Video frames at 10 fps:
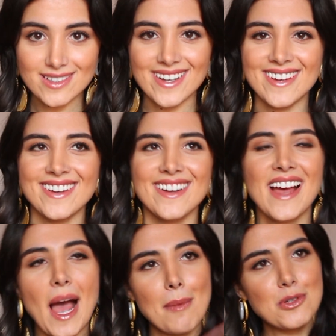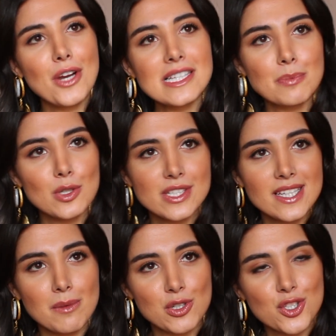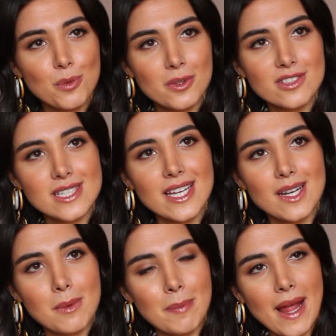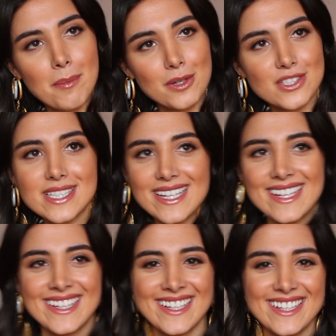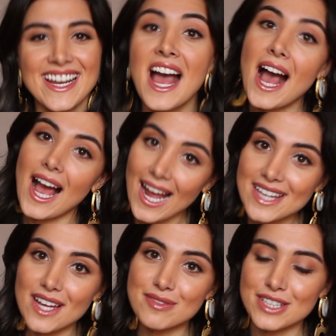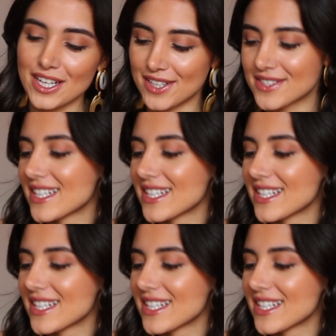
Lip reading: I'm a dress person, I'm a shoe person, I'm a pant person. I love clothes.